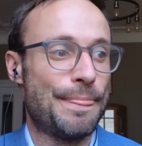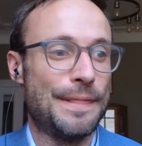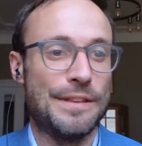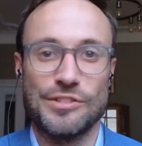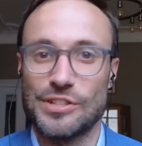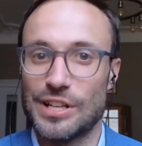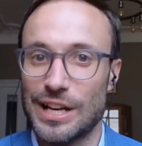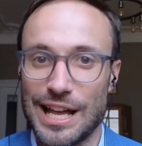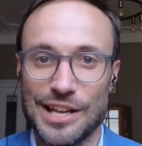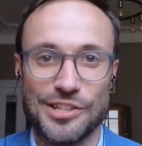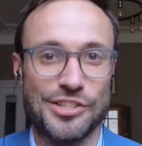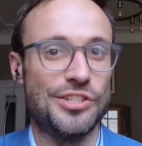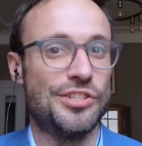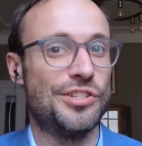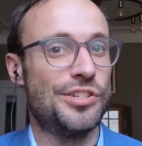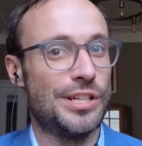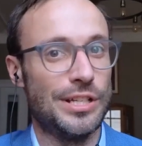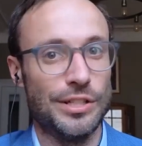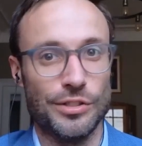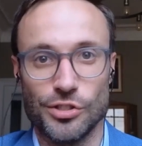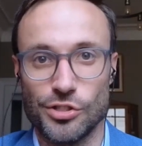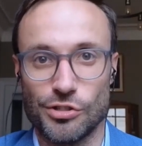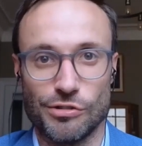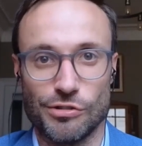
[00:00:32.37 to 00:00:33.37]
These glass and
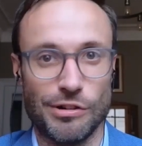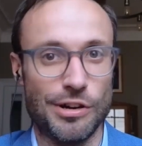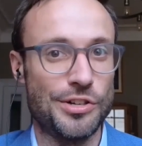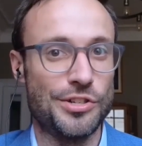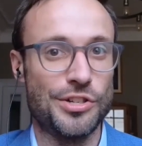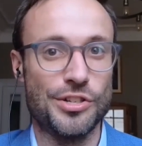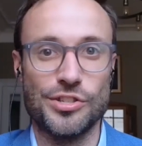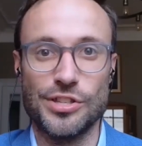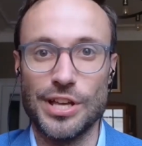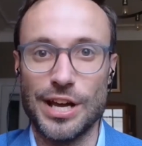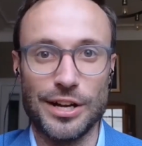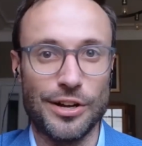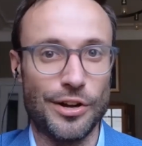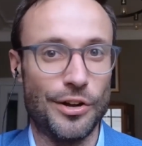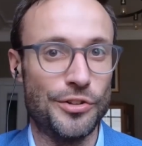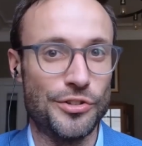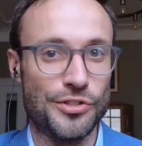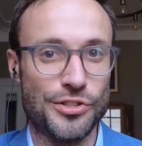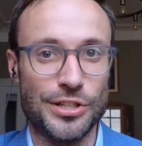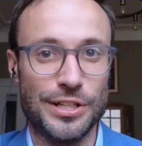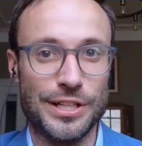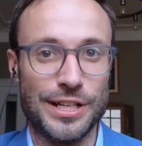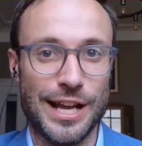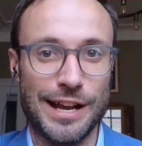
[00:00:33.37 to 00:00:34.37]
steel structures that
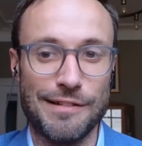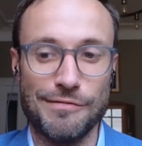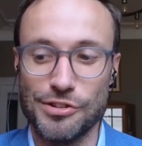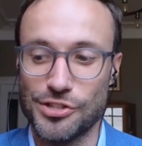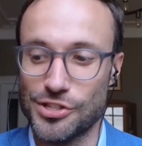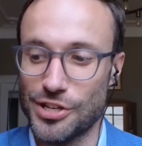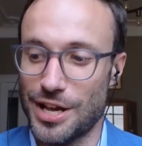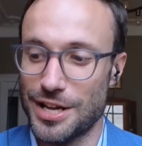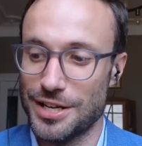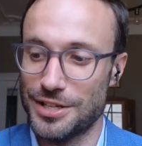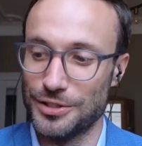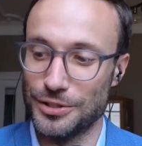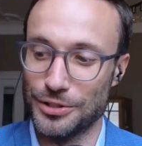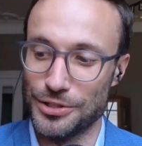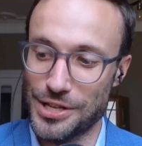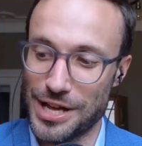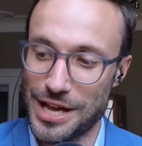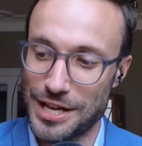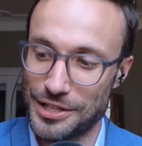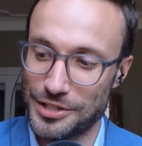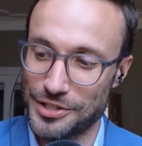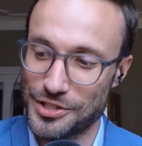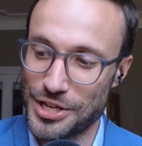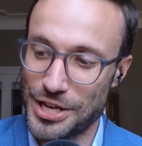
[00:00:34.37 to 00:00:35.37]
constantly get recycled,
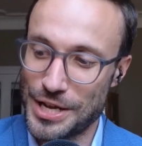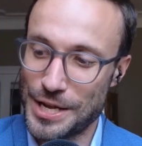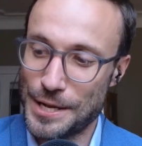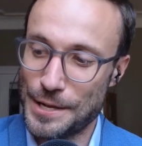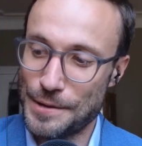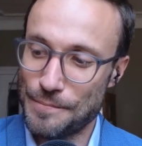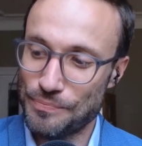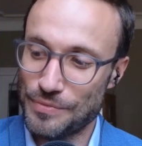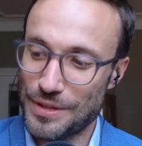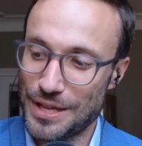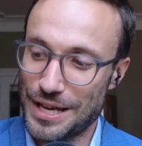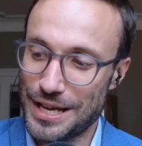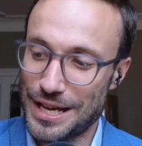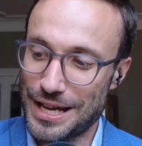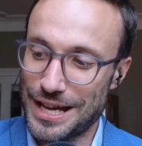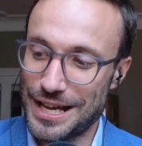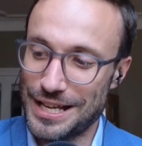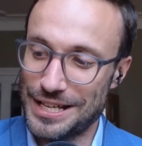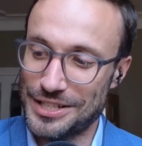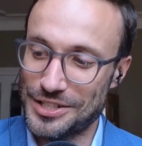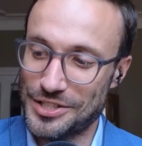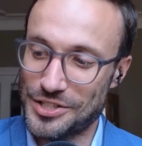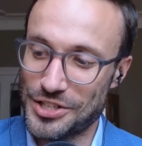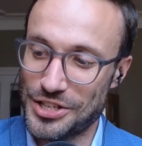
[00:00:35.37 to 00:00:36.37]

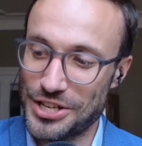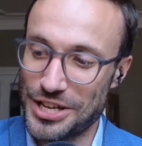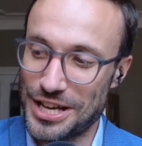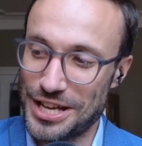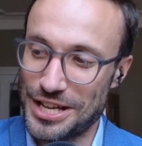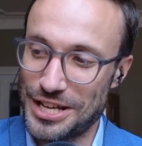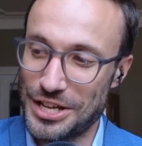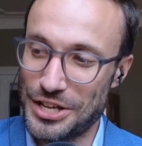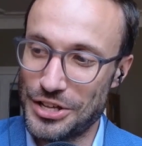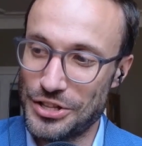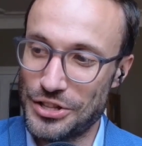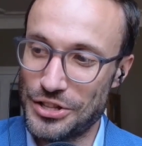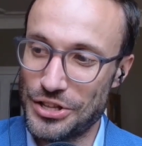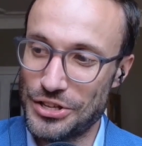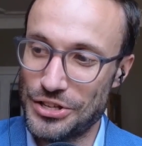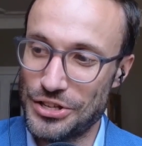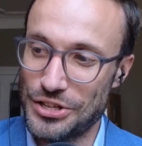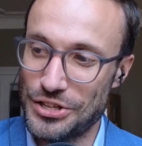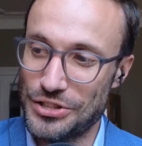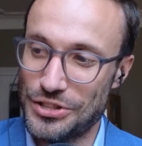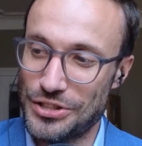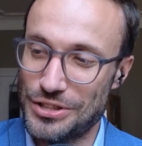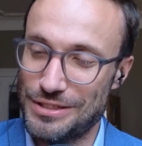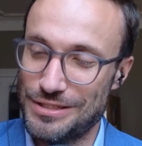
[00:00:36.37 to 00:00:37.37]
and
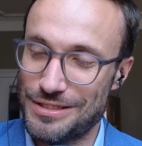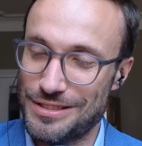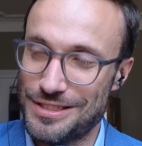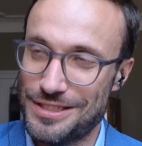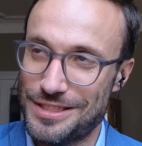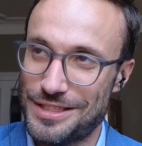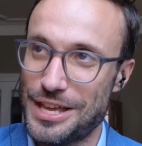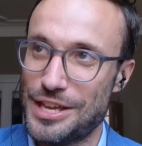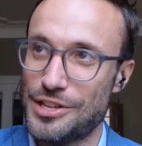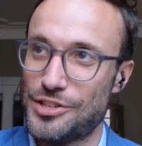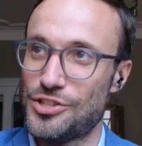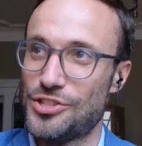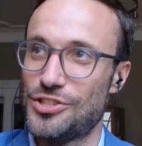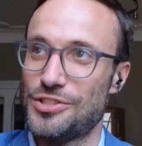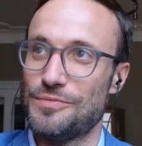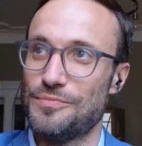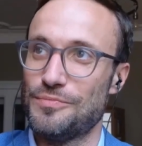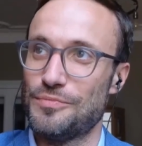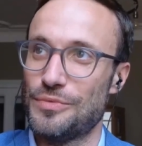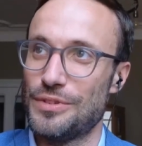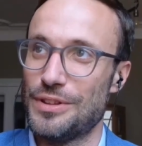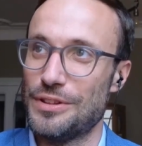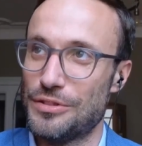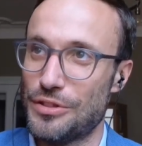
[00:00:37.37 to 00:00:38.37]
this
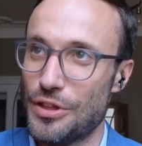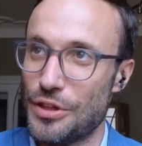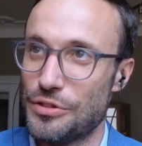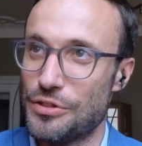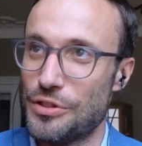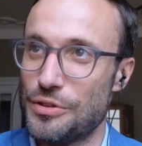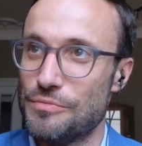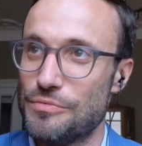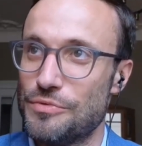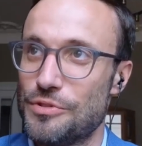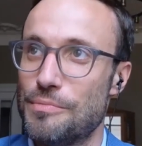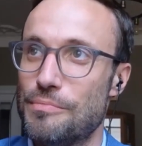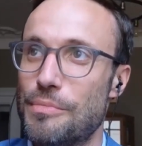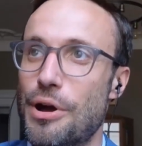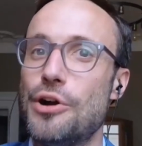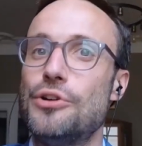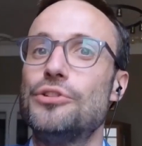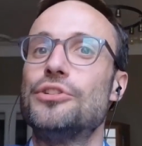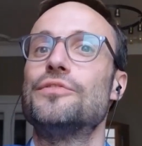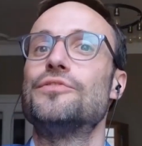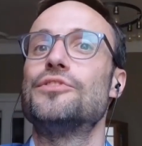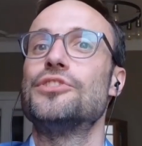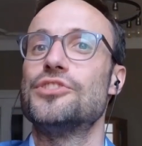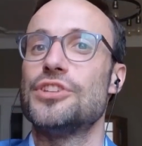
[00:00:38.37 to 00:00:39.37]
the
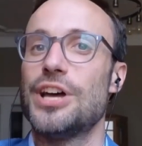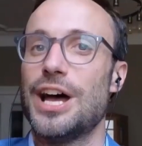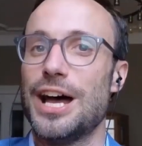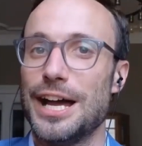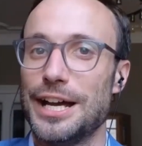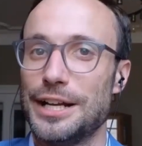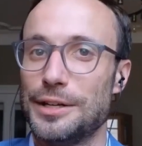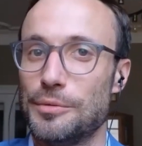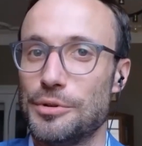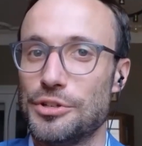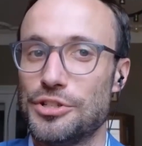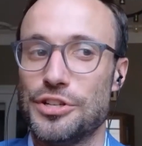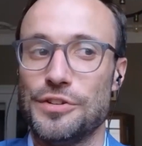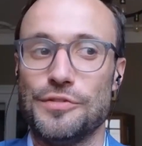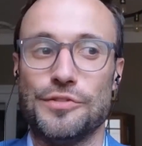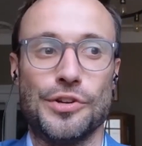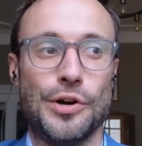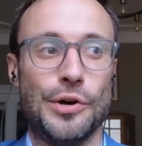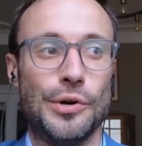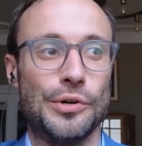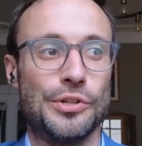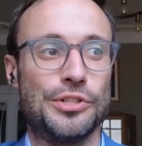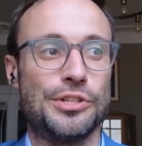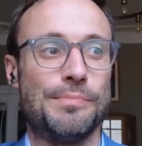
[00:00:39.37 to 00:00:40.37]
mode of design which you
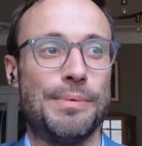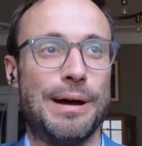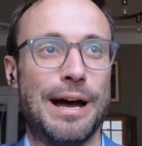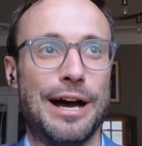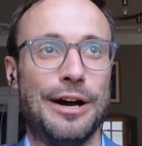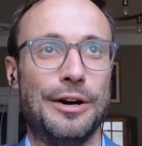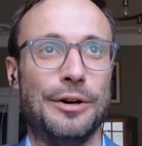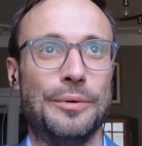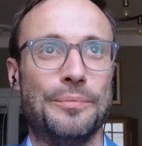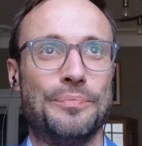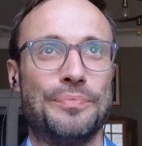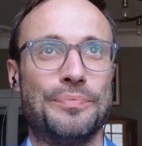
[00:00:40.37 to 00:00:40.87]
talked about,